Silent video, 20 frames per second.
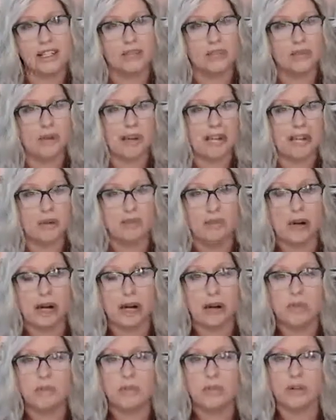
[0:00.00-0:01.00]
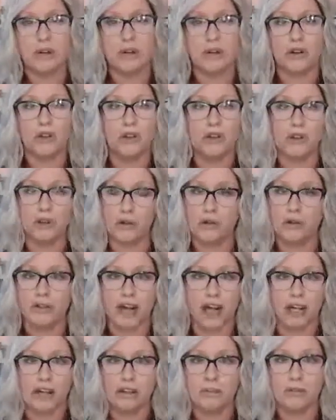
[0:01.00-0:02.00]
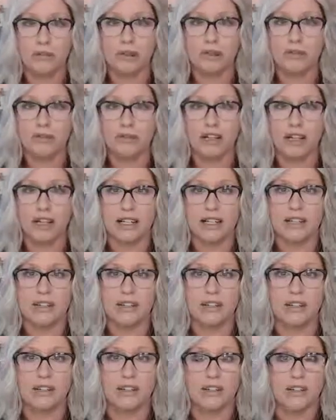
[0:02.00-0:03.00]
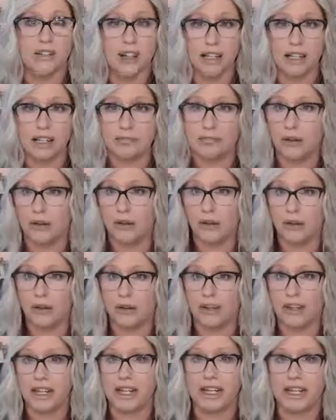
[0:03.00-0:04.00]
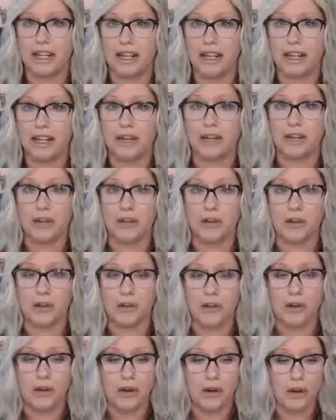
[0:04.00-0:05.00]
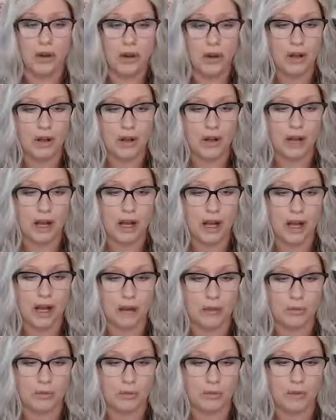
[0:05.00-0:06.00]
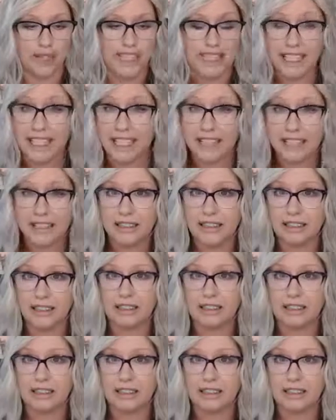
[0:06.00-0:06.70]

Those writing prompts are so valuable for us to develop our own thinking, our own reasoning